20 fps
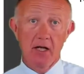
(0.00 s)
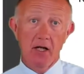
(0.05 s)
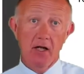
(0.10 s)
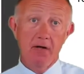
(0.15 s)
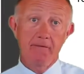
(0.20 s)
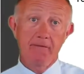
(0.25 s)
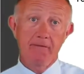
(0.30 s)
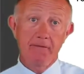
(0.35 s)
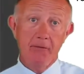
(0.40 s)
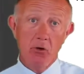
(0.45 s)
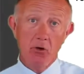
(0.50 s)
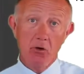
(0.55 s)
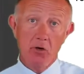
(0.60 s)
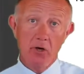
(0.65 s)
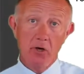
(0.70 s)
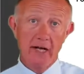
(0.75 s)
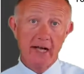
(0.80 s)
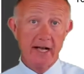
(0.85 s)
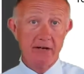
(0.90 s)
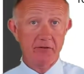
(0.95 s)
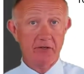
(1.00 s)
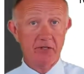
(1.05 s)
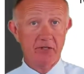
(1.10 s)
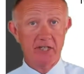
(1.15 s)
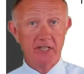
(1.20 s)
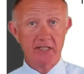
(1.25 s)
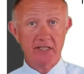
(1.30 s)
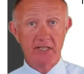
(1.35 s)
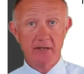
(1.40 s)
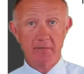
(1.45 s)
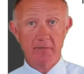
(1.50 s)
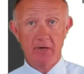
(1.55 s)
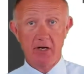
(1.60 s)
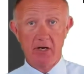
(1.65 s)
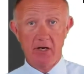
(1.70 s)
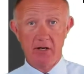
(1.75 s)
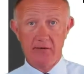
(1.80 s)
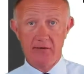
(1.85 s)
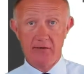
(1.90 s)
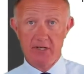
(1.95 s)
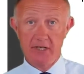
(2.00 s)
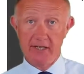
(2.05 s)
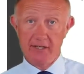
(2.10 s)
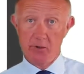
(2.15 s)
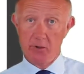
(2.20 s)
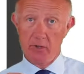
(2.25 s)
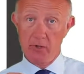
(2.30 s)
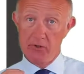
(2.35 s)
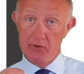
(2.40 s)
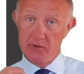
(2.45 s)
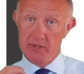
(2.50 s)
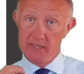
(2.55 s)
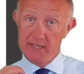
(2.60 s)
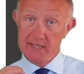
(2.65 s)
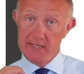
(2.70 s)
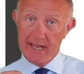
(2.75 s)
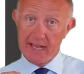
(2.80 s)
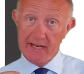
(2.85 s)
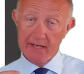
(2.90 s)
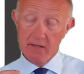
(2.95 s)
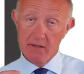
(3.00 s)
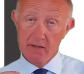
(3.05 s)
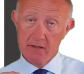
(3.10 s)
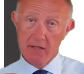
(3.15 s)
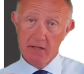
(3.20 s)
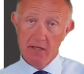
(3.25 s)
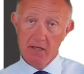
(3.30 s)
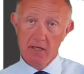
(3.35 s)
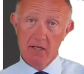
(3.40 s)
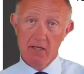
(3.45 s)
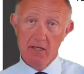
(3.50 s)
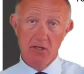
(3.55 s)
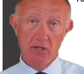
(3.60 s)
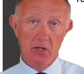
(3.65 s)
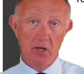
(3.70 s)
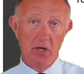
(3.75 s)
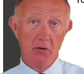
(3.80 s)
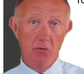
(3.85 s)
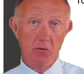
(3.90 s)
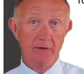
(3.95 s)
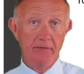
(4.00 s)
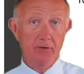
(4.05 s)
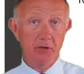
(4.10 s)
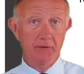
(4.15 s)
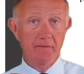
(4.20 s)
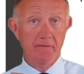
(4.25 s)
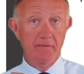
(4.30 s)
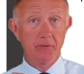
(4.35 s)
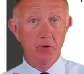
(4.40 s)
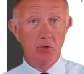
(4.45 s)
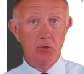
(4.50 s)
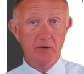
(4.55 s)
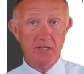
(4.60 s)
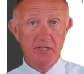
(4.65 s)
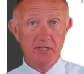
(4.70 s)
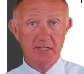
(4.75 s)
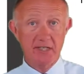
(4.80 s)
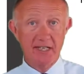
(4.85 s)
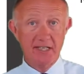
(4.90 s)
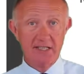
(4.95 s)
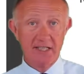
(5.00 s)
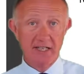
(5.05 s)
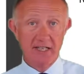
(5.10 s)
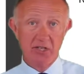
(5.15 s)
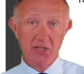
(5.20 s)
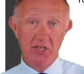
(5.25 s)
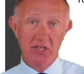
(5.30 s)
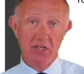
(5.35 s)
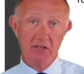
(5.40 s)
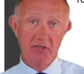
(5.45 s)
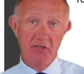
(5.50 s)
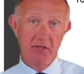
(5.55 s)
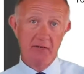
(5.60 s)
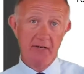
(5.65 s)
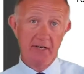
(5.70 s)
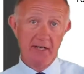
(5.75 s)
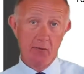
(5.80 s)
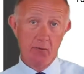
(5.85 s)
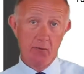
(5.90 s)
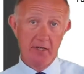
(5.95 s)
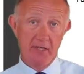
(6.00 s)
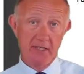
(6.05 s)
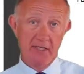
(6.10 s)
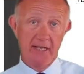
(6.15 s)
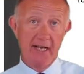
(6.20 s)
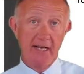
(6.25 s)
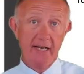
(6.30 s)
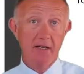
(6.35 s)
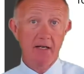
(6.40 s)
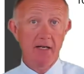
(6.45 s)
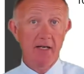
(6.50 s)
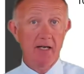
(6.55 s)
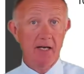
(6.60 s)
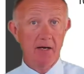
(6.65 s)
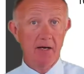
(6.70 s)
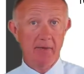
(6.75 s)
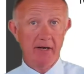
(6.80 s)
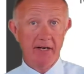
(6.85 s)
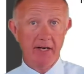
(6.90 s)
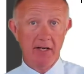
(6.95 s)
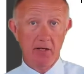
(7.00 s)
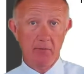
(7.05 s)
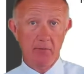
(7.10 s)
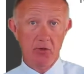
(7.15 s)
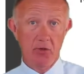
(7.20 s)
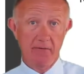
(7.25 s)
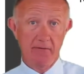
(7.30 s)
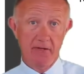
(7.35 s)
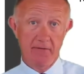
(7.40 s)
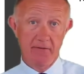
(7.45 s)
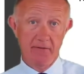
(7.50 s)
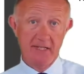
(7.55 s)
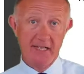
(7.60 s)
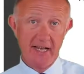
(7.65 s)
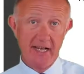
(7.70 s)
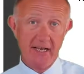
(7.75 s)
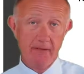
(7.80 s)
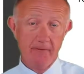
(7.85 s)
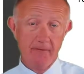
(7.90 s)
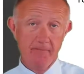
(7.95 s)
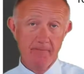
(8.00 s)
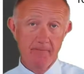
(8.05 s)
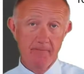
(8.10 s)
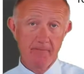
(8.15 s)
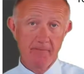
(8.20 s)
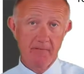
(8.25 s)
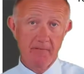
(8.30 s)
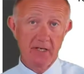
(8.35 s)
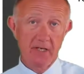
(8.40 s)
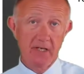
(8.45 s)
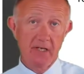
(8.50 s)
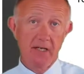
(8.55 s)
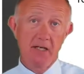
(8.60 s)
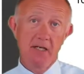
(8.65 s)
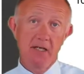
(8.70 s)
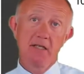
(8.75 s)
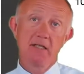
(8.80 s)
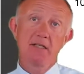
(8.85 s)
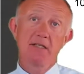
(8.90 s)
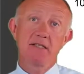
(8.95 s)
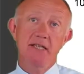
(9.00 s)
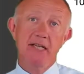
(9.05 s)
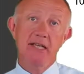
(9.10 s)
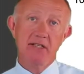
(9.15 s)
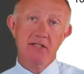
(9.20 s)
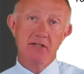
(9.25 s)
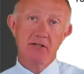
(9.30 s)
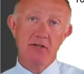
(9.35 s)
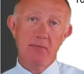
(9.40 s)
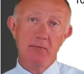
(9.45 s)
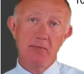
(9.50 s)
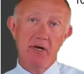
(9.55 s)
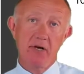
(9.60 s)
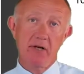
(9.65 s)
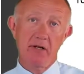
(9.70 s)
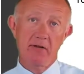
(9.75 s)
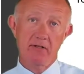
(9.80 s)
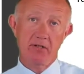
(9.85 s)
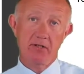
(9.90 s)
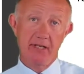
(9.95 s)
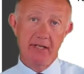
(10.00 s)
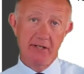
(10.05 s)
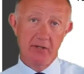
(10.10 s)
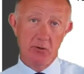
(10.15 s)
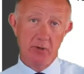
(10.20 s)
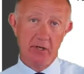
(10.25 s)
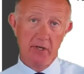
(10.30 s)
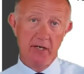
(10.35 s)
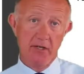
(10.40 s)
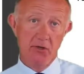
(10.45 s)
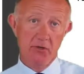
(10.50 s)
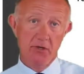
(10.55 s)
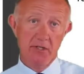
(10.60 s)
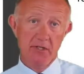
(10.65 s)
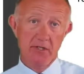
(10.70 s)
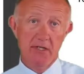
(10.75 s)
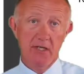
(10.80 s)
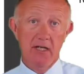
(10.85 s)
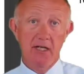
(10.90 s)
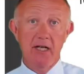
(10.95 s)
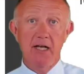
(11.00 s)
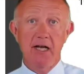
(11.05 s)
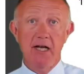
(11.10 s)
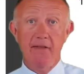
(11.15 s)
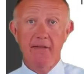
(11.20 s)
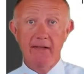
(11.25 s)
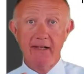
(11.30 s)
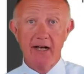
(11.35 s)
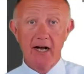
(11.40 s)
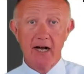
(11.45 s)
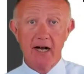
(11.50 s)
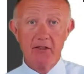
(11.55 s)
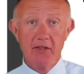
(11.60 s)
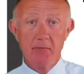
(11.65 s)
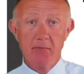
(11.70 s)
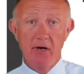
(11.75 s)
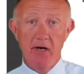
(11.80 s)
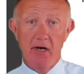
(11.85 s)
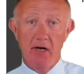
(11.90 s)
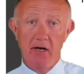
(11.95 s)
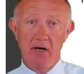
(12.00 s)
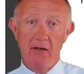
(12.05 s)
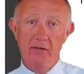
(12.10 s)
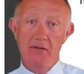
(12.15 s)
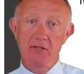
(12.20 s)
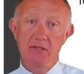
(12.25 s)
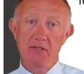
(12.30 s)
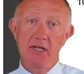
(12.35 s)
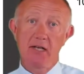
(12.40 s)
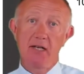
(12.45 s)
4 out of the 16 paths lead to 110. So we've got a 4 in 16 chance of hitting 110 and making a profit of 10. Six of the paths lead to 100, and the other paths